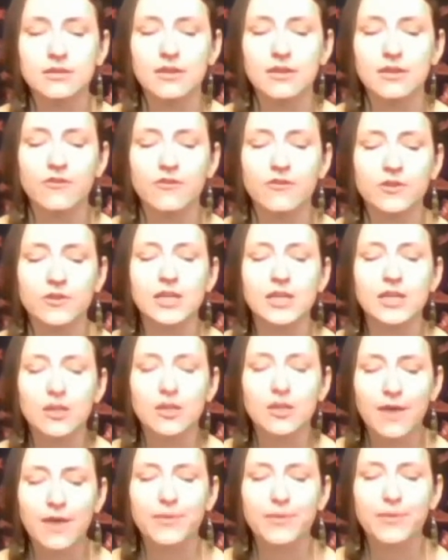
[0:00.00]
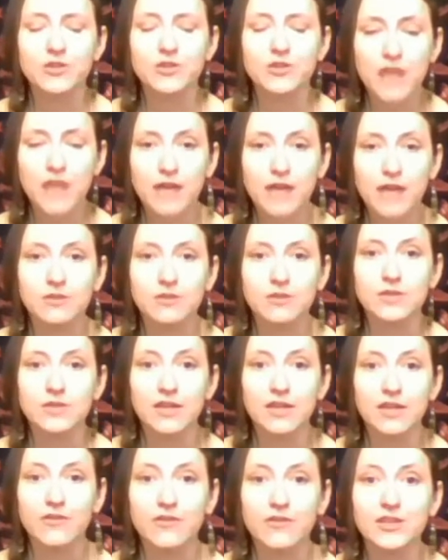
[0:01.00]
Feels like you have been shackled and
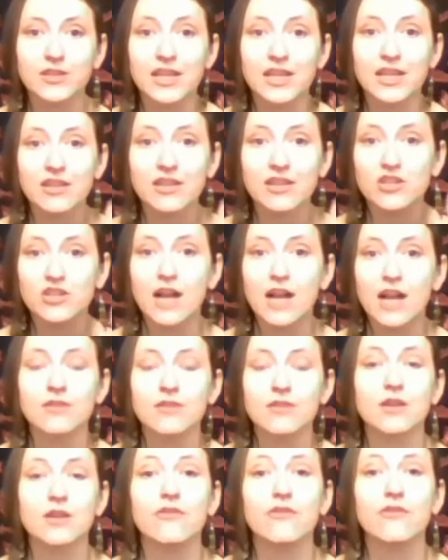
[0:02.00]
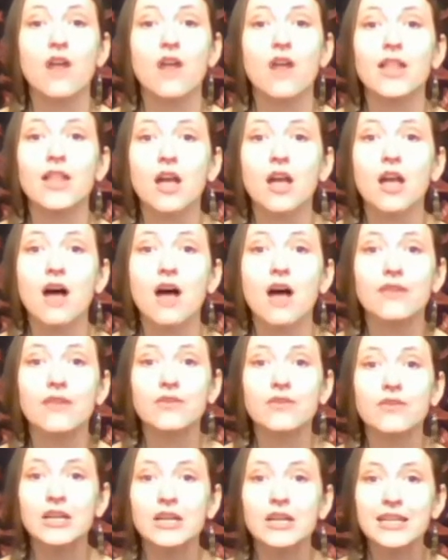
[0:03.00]
it feels like the shackles are falling off.
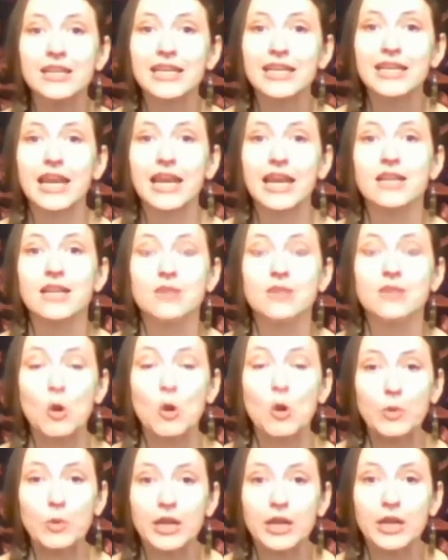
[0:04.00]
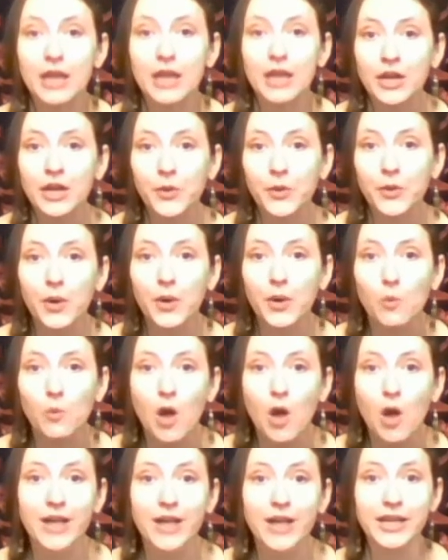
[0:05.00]
The gate is opening and you are
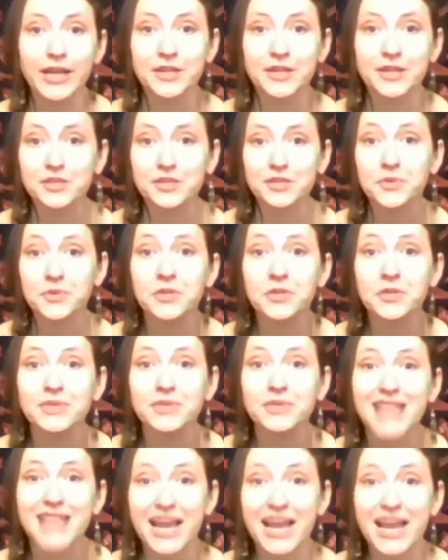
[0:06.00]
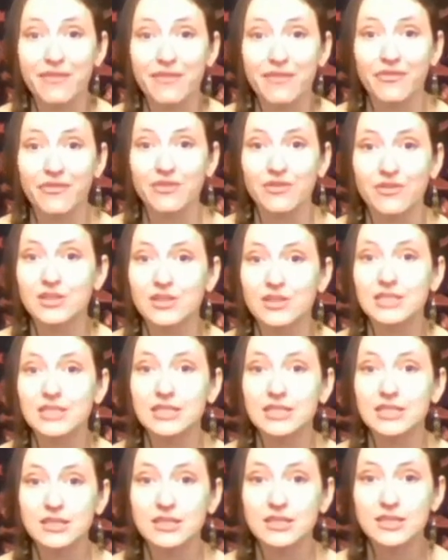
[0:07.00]
walking into a new life.
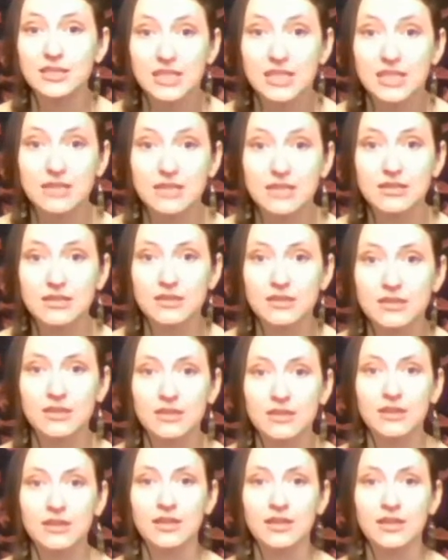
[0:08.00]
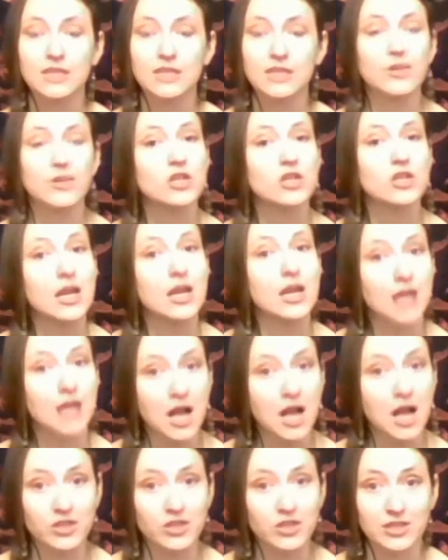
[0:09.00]
Yes. Especially on a
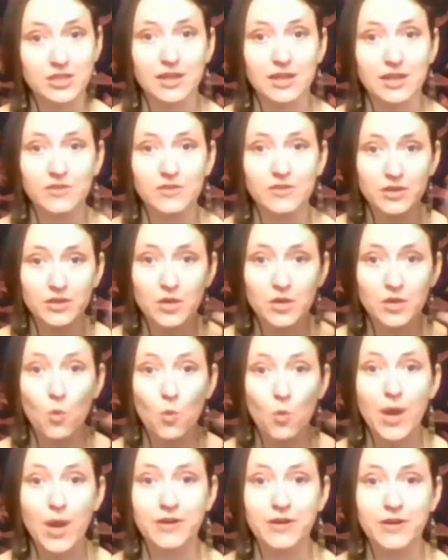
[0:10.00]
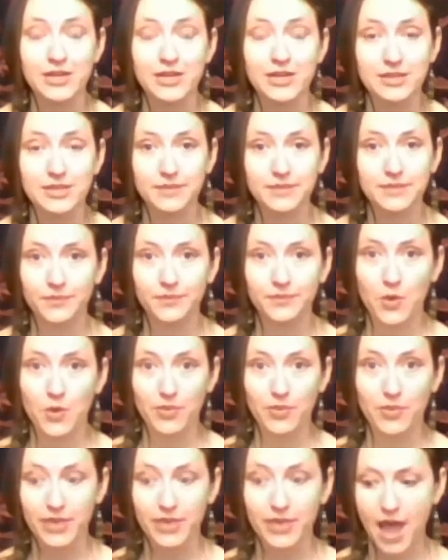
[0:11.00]
conscious level, an awareness.
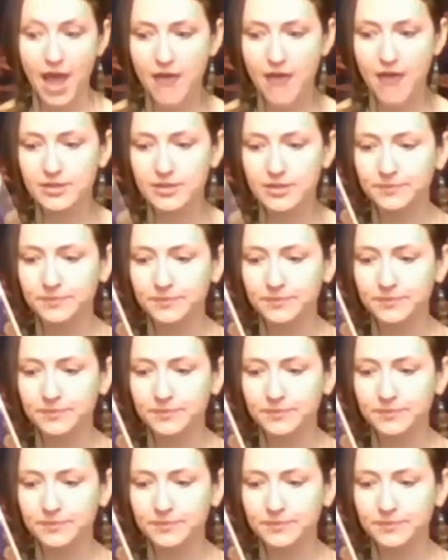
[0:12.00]
Yes.